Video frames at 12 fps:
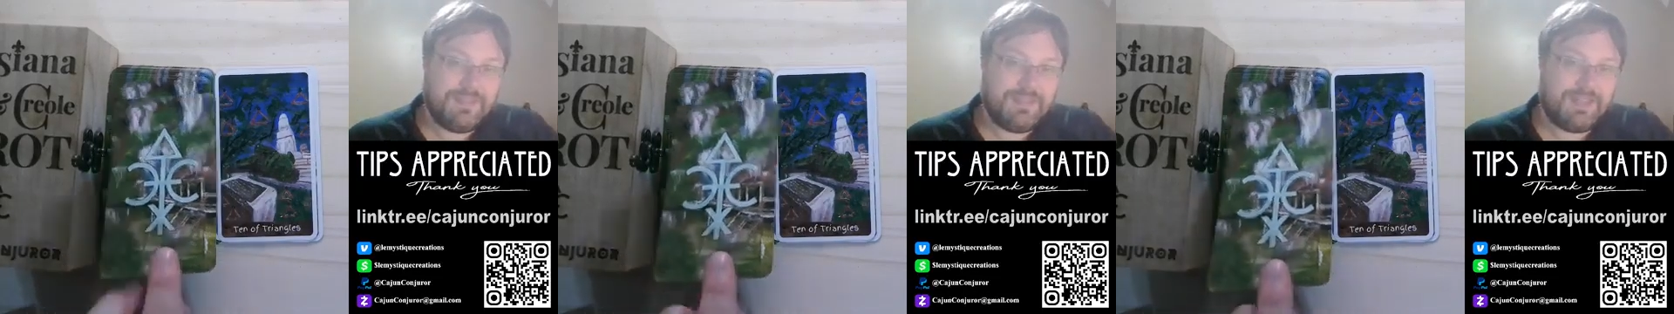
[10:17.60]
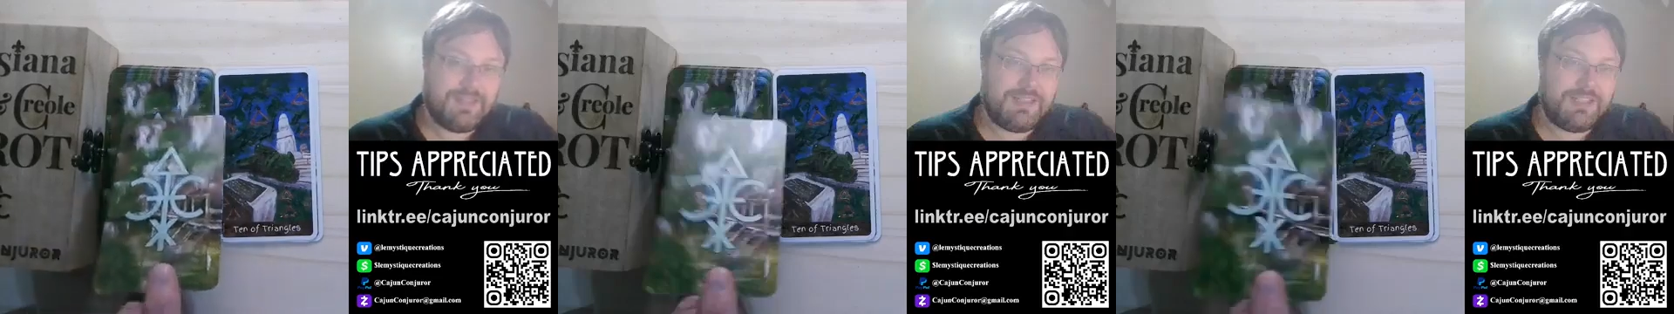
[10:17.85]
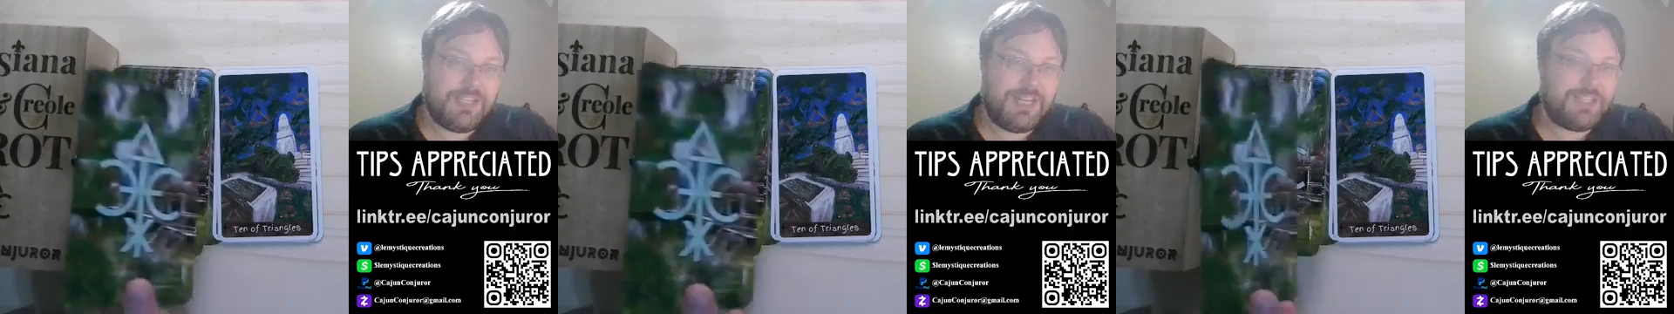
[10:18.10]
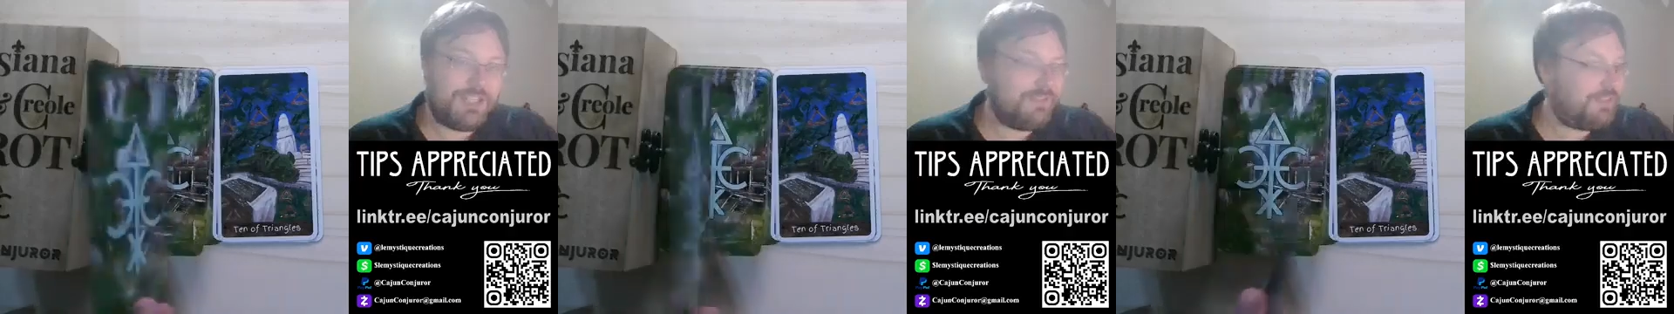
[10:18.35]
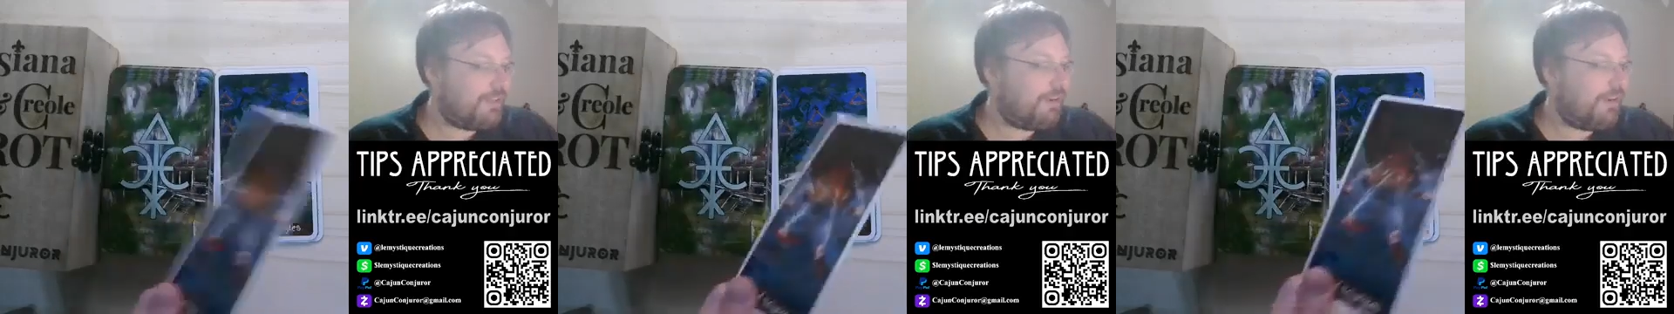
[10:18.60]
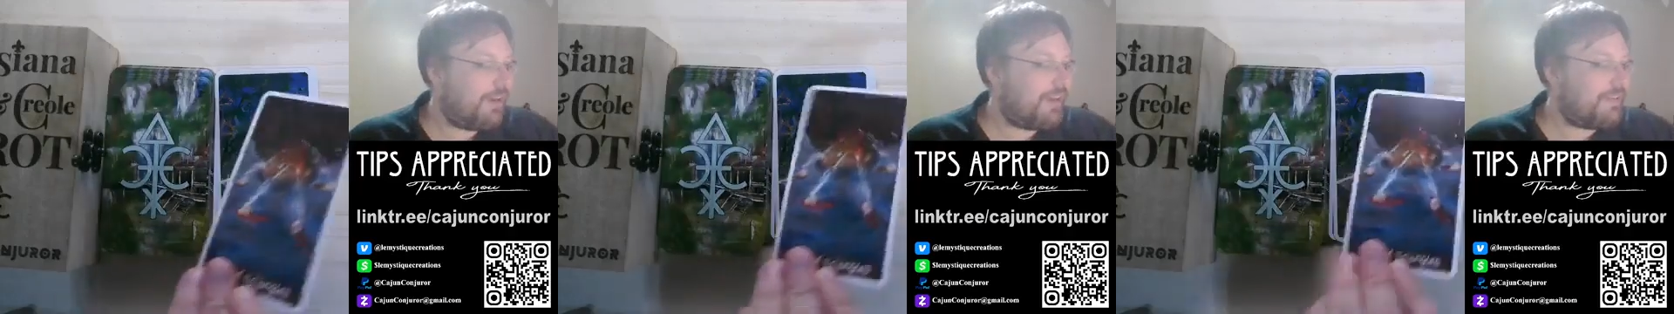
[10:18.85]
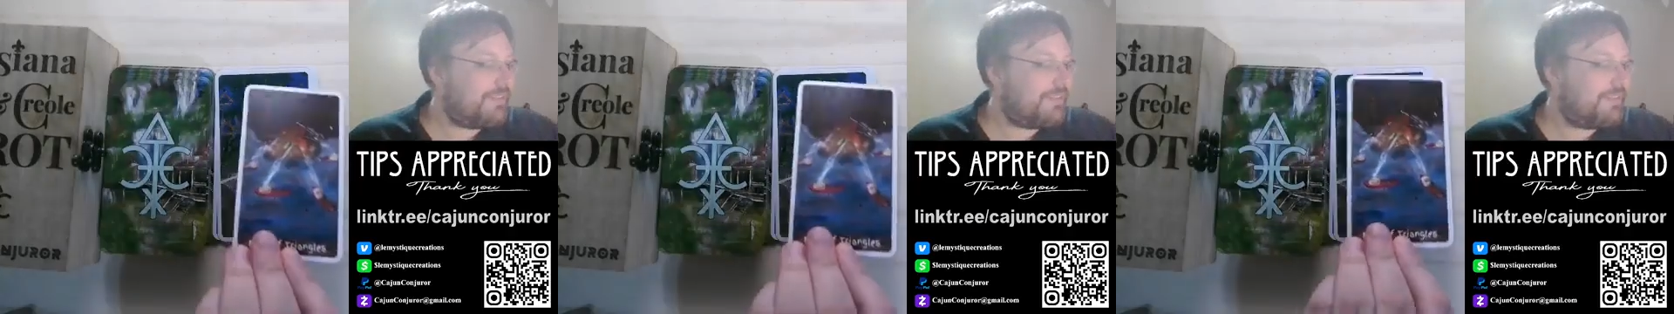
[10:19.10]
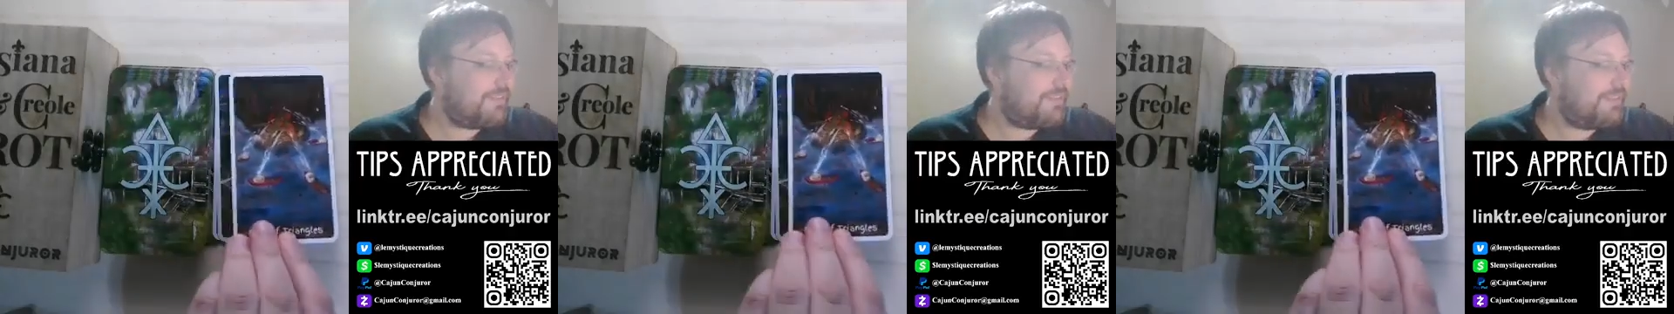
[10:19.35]
Kind of the changing of the guard.
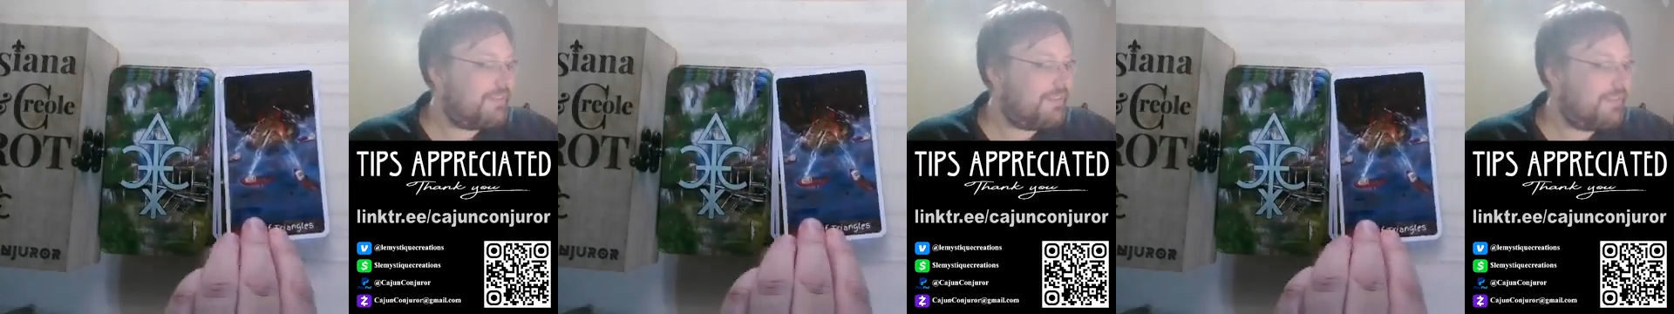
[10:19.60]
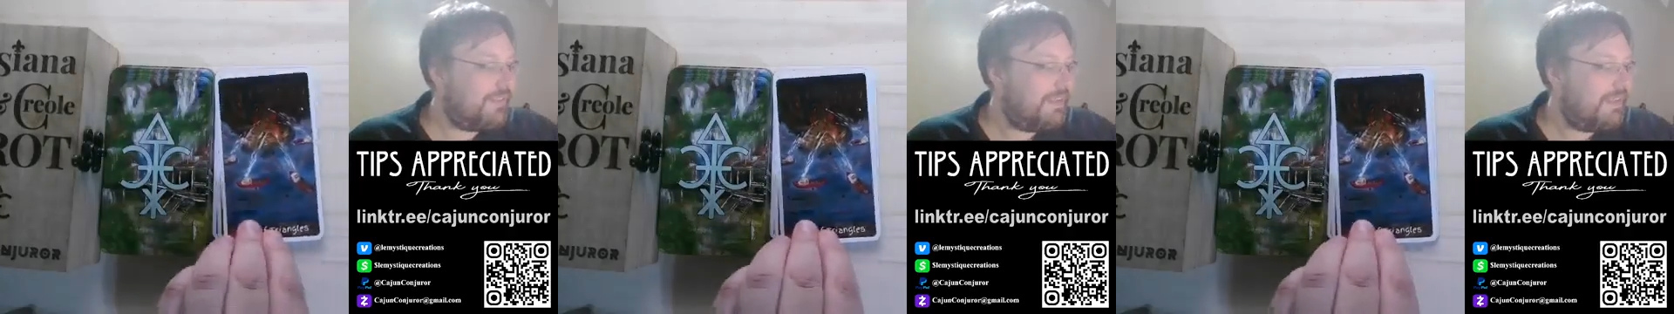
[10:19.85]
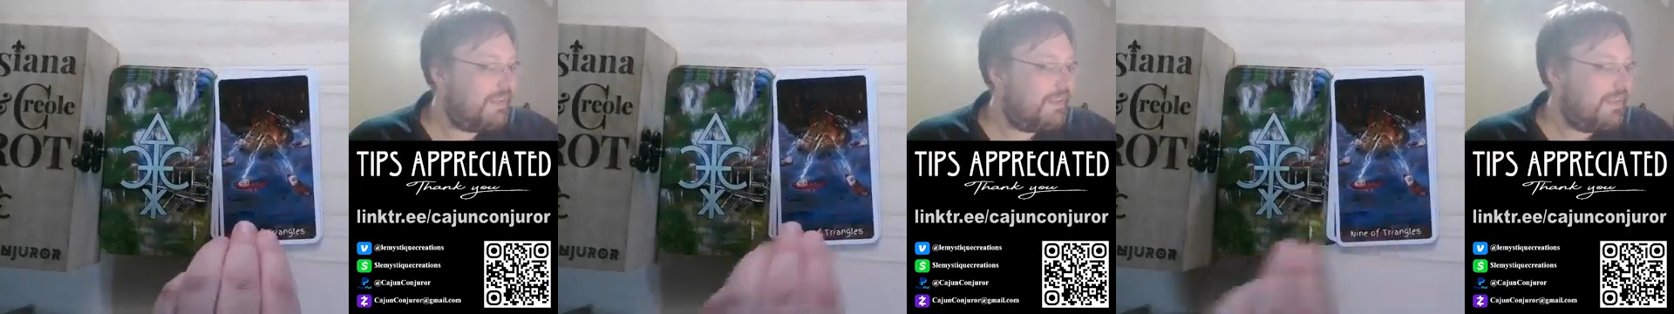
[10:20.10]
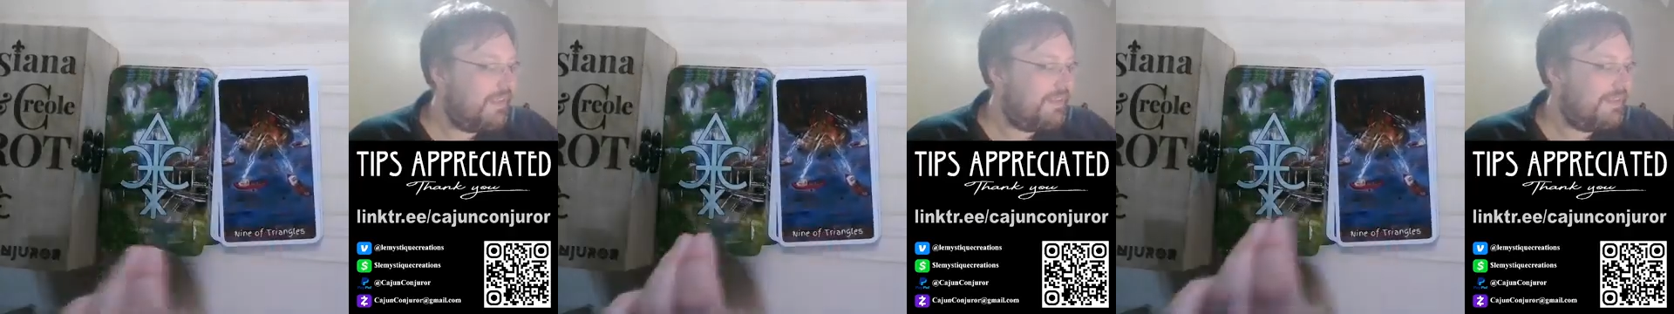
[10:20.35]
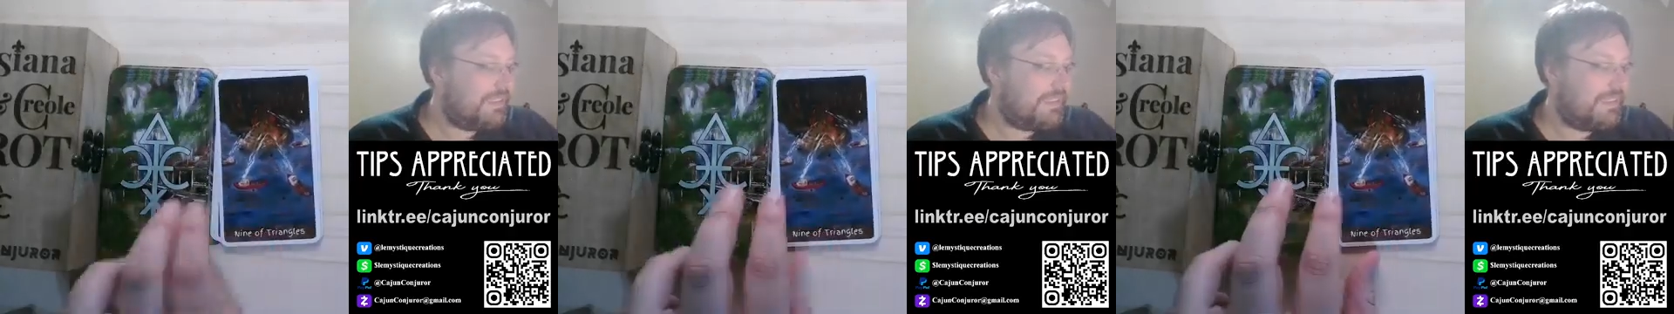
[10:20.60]
This